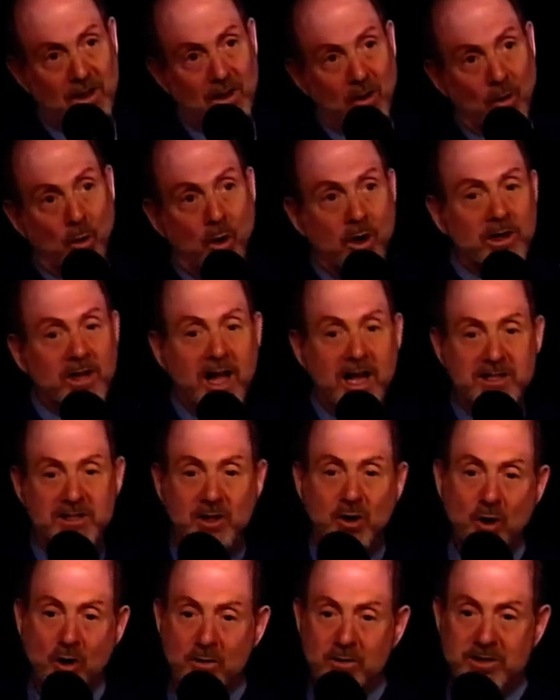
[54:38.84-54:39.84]
One last
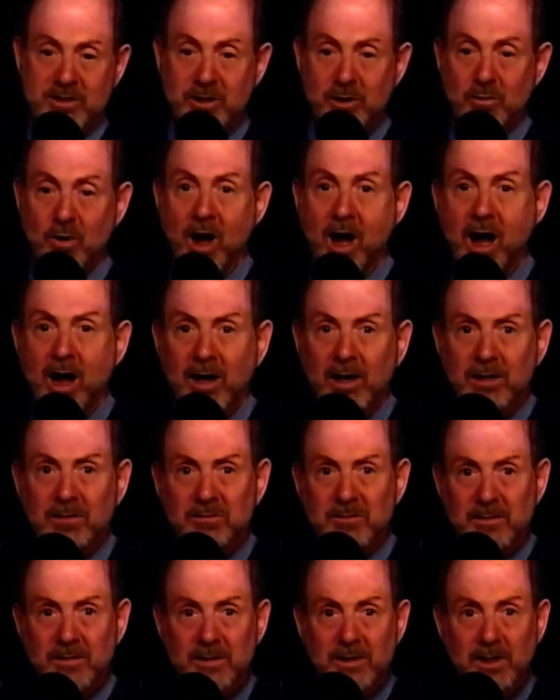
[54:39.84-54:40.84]
chorus to rhyme,
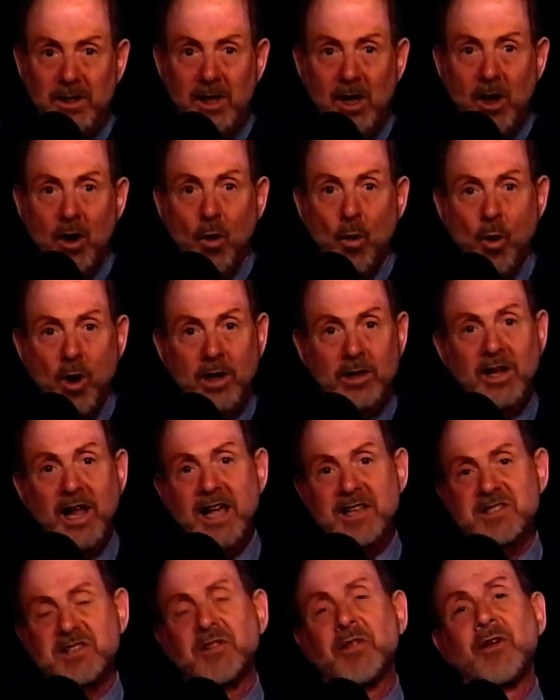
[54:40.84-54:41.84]
one
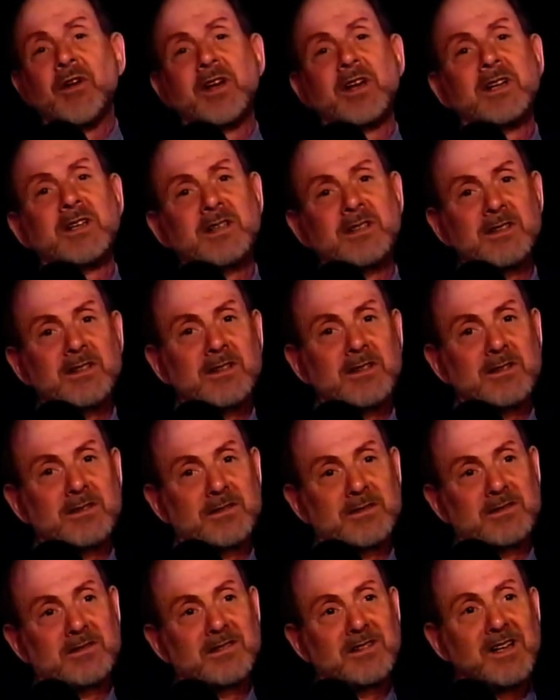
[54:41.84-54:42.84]
last thing.
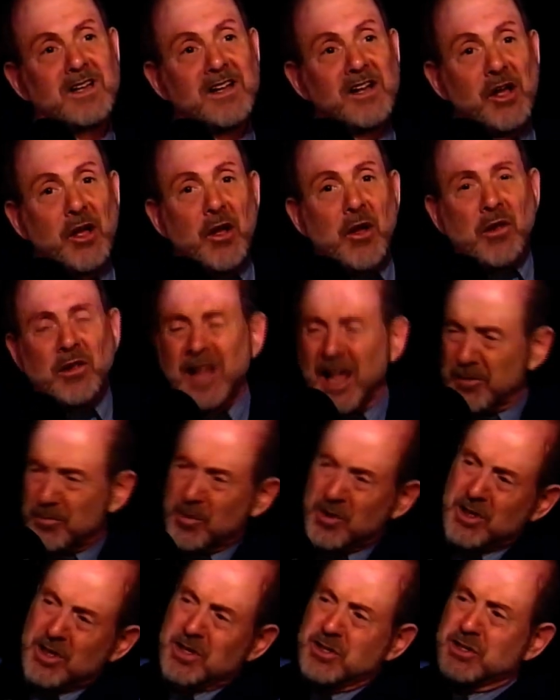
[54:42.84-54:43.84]
Let
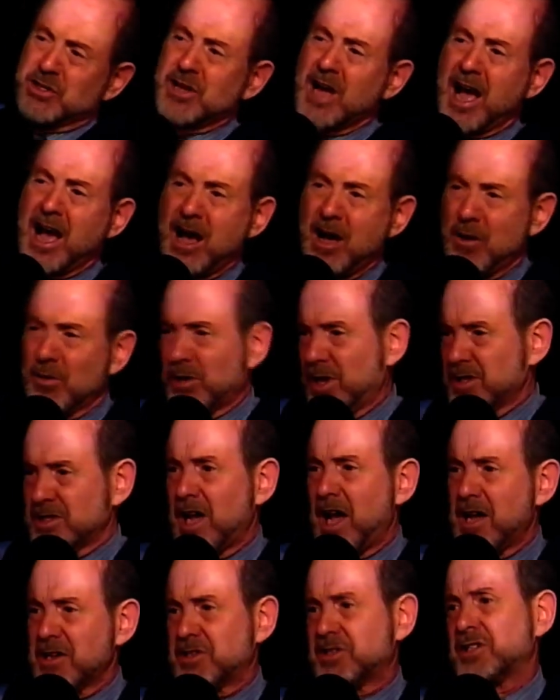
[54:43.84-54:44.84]
me shout as
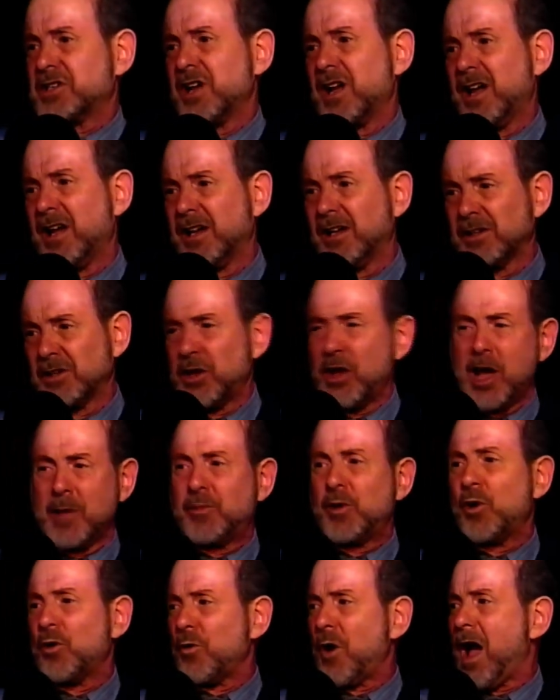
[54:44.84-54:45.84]
I sing, hip
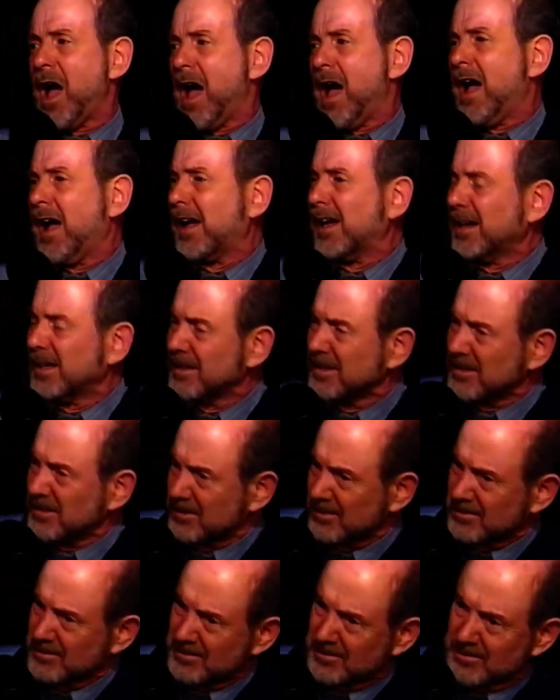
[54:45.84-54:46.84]
hooray!
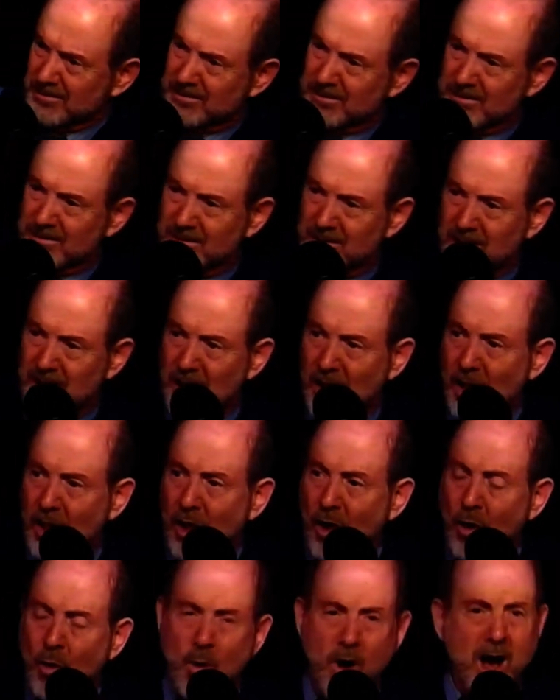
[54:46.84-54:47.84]

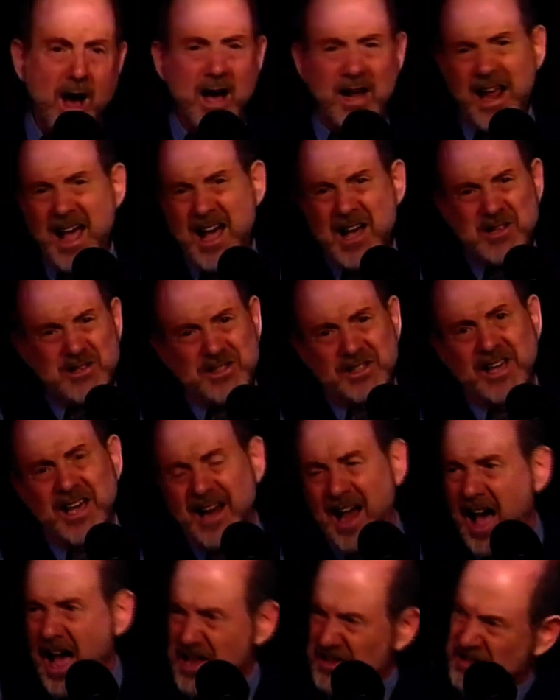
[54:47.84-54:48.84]
What else can
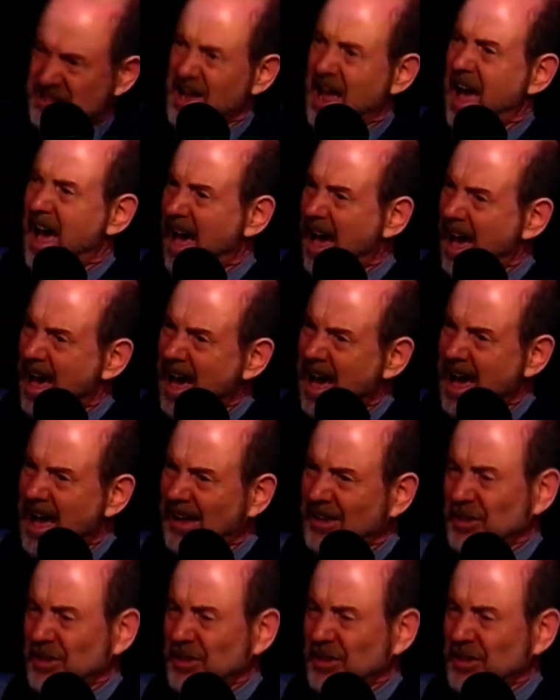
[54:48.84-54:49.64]
I say?